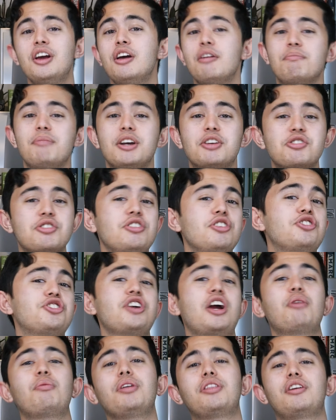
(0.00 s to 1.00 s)
Make sure you
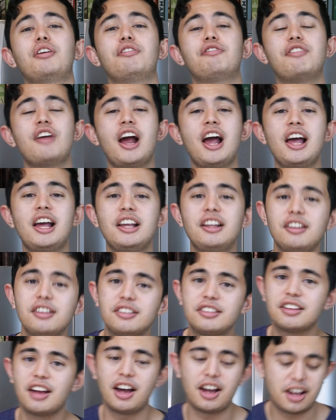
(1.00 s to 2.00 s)
share it with your
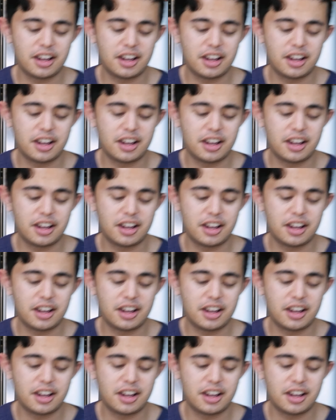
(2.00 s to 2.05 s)
friends.